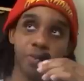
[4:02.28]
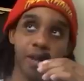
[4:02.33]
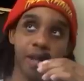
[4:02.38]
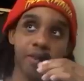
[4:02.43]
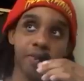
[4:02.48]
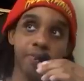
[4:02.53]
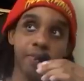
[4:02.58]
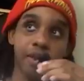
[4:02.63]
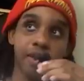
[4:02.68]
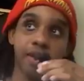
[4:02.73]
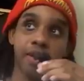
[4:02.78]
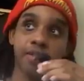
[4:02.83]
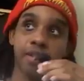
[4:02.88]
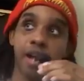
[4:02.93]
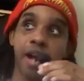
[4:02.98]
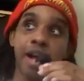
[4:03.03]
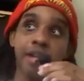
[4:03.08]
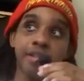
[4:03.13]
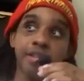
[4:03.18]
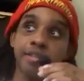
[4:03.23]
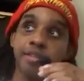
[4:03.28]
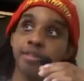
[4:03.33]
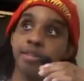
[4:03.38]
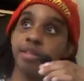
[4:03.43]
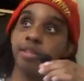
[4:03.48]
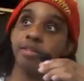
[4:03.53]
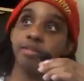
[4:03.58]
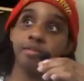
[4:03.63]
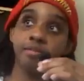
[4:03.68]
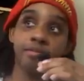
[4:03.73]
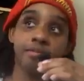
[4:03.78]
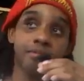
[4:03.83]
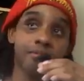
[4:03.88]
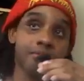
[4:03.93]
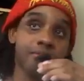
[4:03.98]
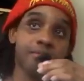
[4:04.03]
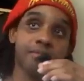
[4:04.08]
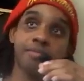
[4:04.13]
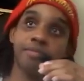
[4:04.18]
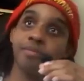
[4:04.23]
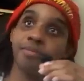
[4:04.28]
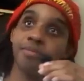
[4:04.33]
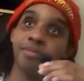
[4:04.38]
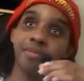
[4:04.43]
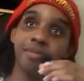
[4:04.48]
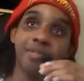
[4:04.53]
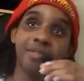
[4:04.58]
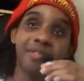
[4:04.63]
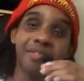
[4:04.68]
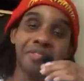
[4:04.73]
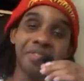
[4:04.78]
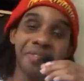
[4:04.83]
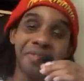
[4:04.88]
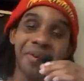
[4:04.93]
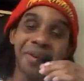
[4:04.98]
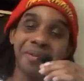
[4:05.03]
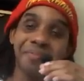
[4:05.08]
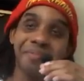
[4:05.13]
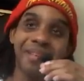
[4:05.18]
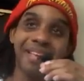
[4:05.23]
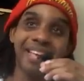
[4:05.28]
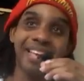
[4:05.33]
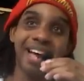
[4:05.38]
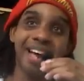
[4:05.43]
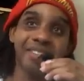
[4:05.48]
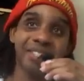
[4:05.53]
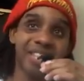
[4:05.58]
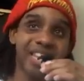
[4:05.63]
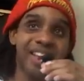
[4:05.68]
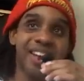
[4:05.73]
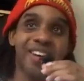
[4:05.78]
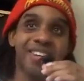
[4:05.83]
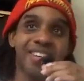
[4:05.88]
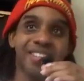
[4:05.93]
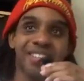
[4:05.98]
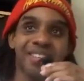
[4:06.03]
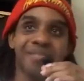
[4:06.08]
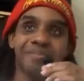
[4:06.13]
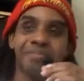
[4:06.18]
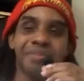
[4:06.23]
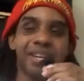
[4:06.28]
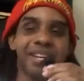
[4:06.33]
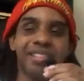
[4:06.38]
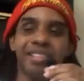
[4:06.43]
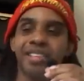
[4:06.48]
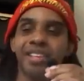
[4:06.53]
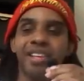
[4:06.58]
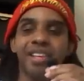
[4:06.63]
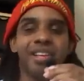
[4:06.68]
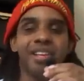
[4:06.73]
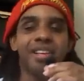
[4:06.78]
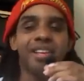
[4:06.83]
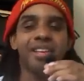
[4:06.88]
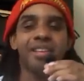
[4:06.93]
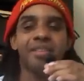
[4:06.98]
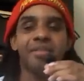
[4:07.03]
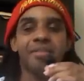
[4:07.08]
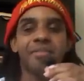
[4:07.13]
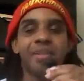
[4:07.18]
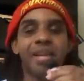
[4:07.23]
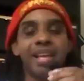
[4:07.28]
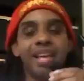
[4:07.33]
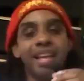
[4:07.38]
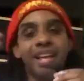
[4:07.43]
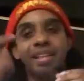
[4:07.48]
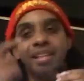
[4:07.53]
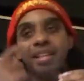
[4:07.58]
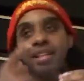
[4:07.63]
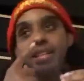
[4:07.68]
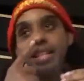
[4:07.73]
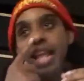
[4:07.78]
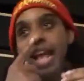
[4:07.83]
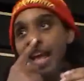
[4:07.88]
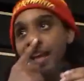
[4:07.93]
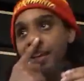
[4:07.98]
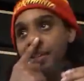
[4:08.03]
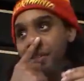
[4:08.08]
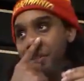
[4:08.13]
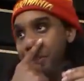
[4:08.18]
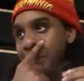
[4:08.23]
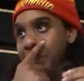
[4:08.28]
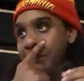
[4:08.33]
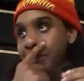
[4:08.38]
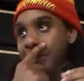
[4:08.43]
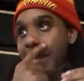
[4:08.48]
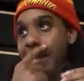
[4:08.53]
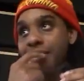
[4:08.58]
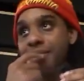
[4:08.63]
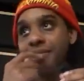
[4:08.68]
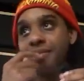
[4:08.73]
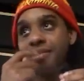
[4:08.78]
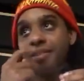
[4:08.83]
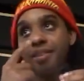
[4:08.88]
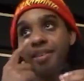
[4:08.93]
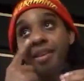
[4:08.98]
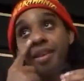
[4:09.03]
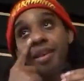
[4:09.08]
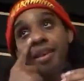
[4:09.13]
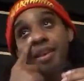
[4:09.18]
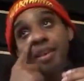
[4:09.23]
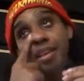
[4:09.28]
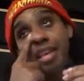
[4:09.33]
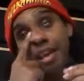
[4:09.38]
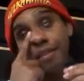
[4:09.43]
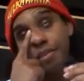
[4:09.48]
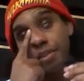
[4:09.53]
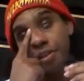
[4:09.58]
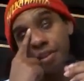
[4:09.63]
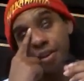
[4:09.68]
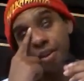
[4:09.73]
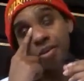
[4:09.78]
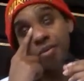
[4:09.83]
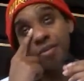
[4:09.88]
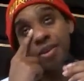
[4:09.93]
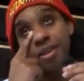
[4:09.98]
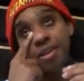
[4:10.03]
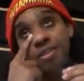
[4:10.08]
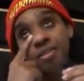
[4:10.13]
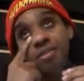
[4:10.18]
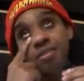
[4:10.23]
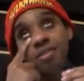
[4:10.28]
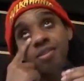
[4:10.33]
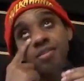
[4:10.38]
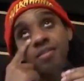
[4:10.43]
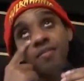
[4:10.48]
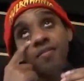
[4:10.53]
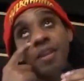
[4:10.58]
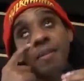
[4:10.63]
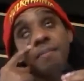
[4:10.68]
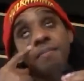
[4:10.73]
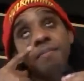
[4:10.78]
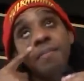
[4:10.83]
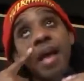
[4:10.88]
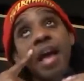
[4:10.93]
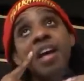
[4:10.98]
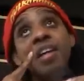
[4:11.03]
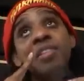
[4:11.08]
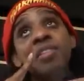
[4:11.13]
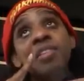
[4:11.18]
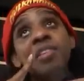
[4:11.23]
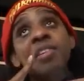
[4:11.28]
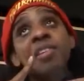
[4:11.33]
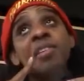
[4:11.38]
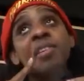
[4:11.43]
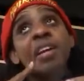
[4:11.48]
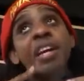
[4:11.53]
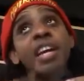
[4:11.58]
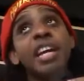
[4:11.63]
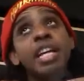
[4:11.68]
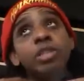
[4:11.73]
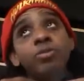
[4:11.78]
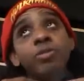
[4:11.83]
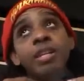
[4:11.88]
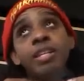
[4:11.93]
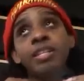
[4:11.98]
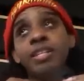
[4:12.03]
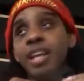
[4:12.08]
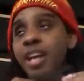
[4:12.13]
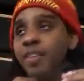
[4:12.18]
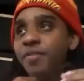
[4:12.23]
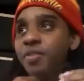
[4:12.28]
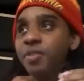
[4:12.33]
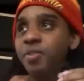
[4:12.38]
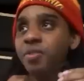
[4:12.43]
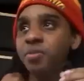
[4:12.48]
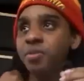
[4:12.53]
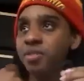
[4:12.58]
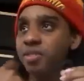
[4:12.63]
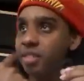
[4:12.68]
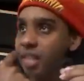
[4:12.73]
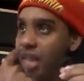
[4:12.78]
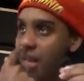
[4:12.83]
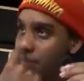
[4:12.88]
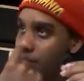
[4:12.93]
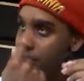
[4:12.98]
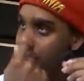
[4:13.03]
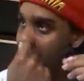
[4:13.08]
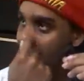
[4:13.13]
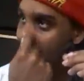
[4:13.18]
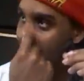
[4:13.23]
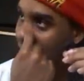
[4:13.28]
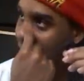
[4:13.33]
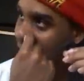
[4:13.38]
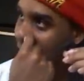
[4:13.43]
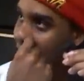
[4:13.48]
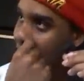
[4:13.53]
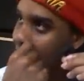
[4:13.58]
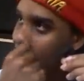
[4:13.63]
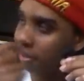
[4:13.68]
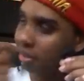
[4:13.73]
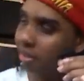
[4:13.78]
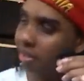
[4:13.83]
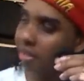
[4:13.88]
one? Because honestly, knowing me, I'll say all of them, but man, next. Like, Kevin Owens, Finn Balor, Adrian Neville, Sami Zayn.